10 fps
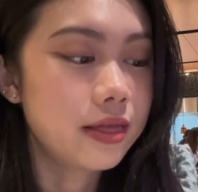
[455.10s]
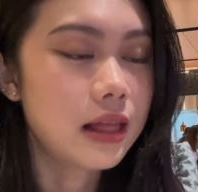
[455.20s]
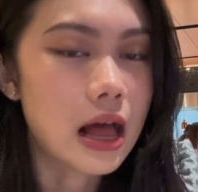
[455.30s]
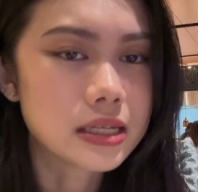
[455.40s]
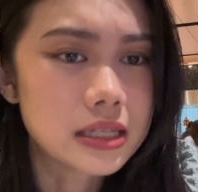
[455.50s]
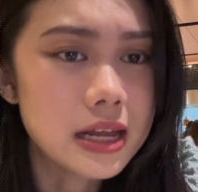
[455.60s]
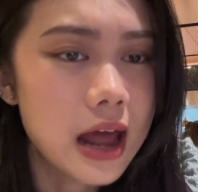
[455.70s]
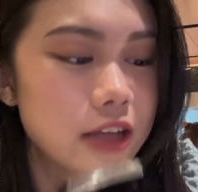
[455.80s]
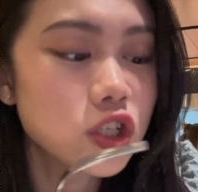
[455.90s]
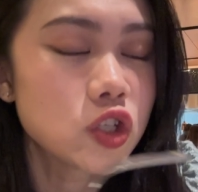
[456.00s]
lastly,
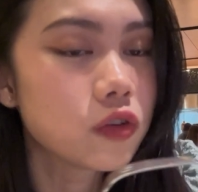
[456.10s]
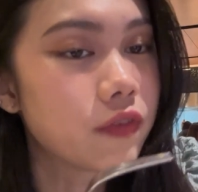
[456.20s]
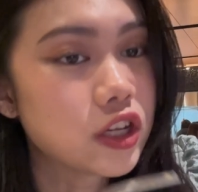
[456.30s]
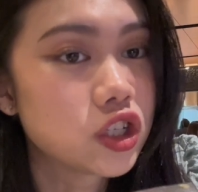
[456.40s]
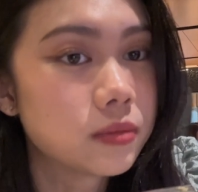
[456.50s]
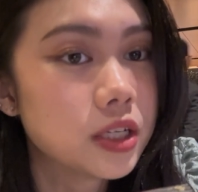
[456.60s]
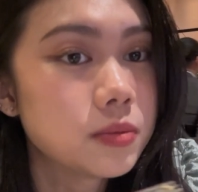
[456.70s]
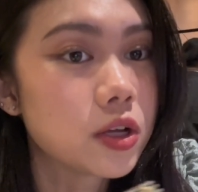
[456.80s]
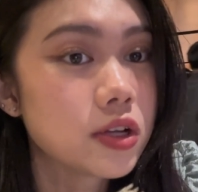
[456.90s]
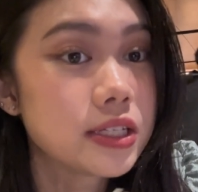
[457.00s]
I just took
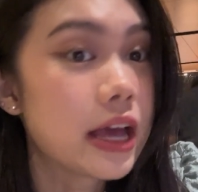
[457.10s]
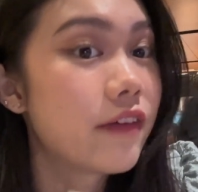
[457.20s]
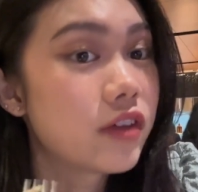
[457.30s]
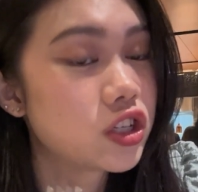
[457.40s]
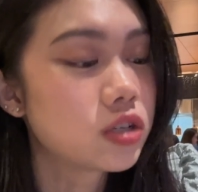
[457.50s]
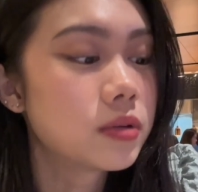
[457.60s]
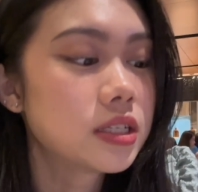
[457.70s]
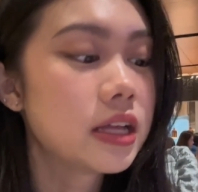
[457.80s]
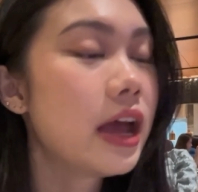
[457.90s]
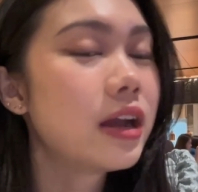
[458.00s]
vegetables because they have
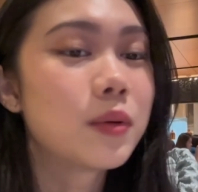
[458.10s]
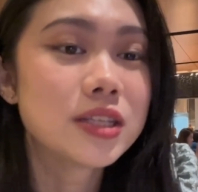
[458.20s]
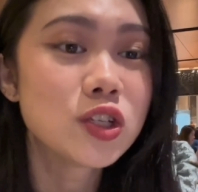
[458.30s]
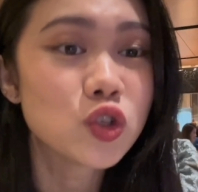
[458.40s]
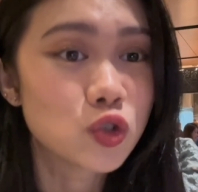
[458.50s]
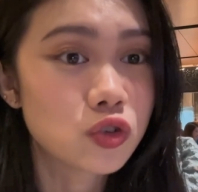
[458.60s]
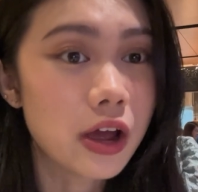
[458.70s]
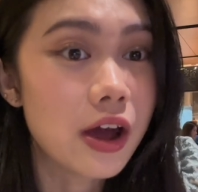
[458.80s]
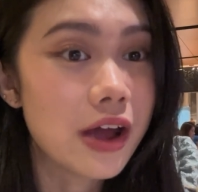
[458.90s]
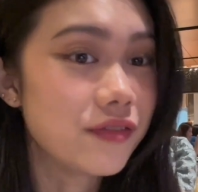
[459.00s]
vegetables there and I wanted to
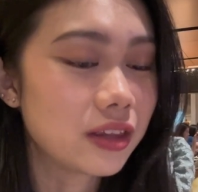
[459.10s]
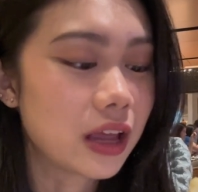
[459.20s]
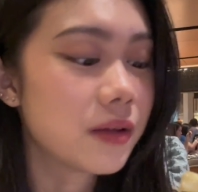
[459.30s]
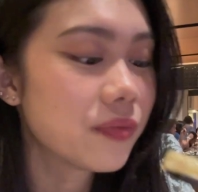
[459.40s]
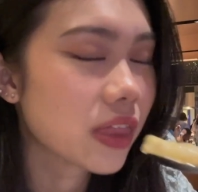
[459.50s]
try out everything.